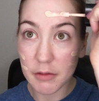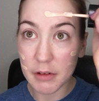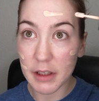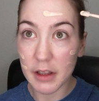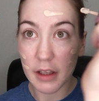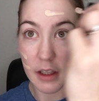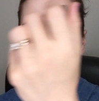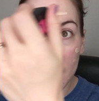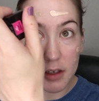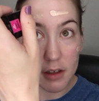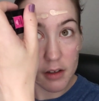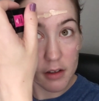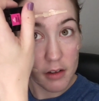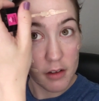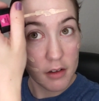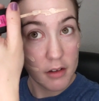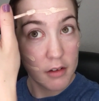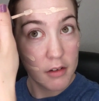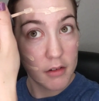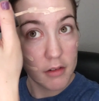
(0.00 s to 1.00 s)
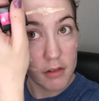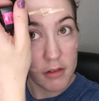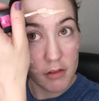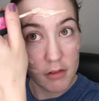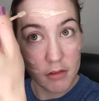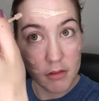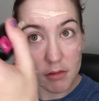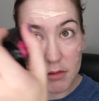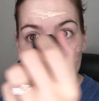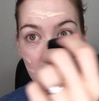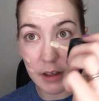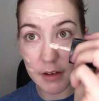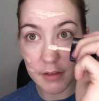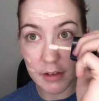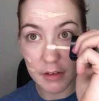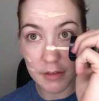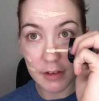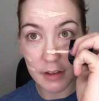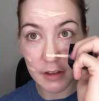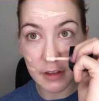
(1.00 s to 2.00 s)
With
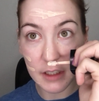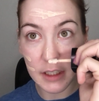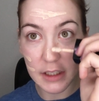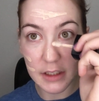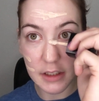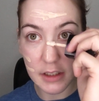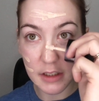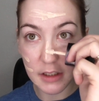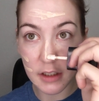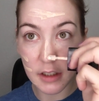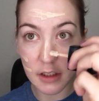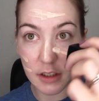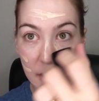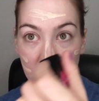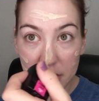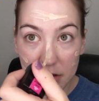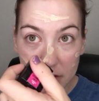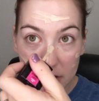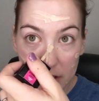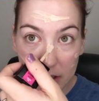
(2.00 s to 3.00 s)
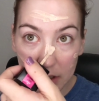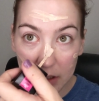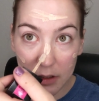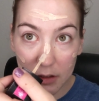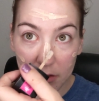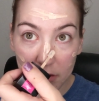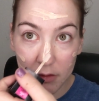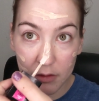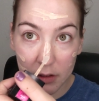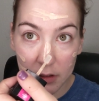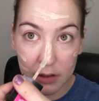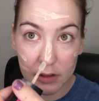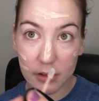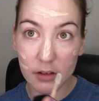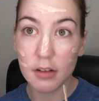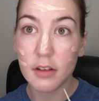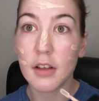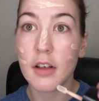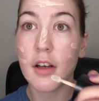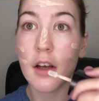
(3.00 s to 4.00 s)
whatever foundation you're using will